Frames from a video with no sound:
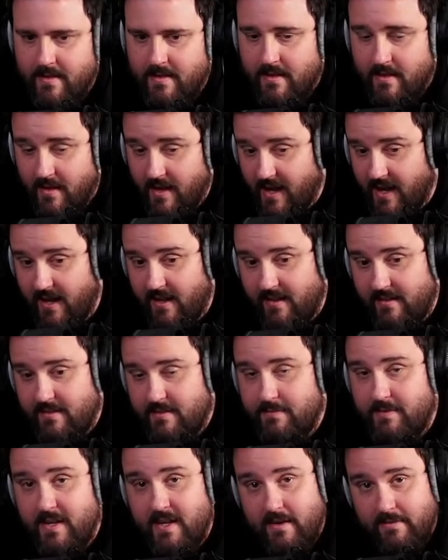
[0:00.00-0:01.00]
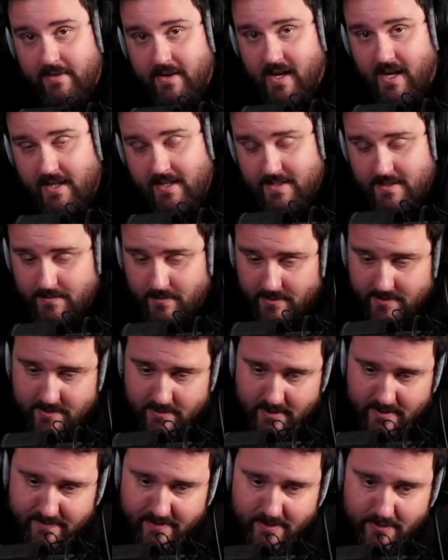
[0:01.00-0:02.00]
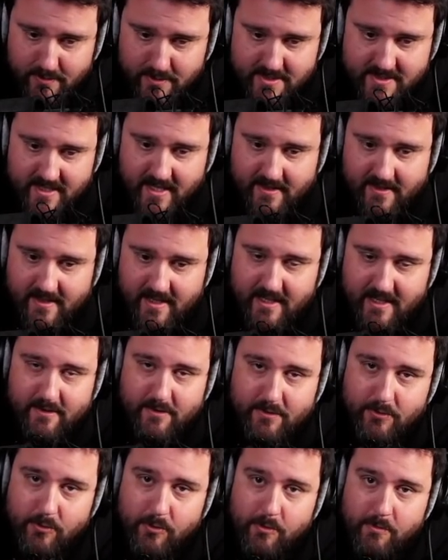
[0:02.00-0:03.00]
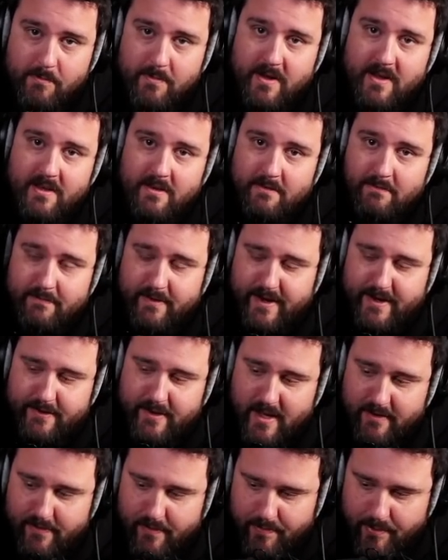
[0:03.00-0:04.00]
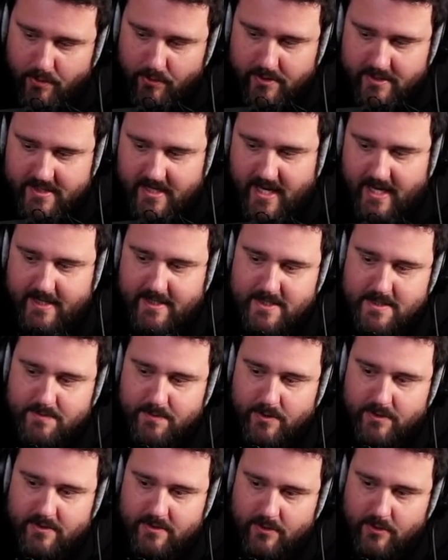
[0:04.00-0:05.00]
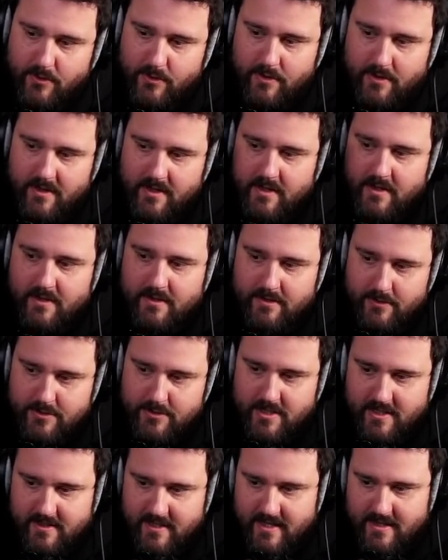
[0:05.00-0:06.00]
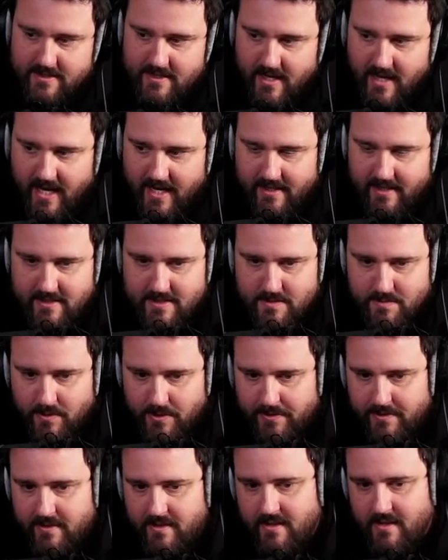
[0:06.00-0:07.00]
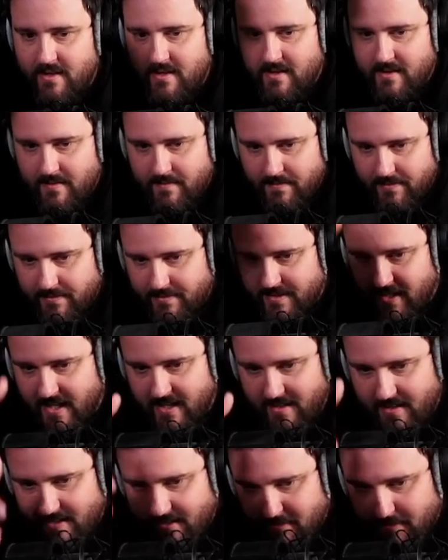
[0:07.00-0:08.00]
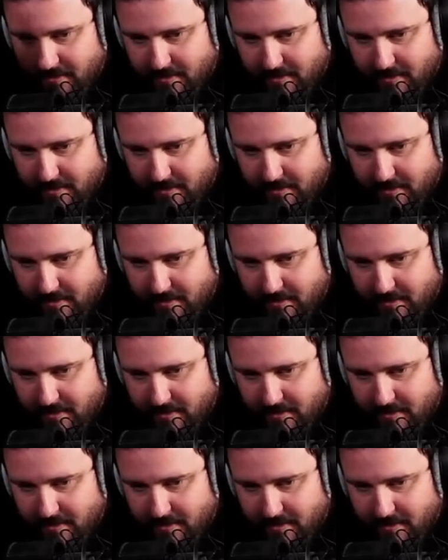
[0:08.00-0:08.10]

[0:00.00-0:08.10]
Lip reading: And we have a hiding spot. So if you use that in a room where you have a blocked hiding spot, or usually there's a hiding spot, then it will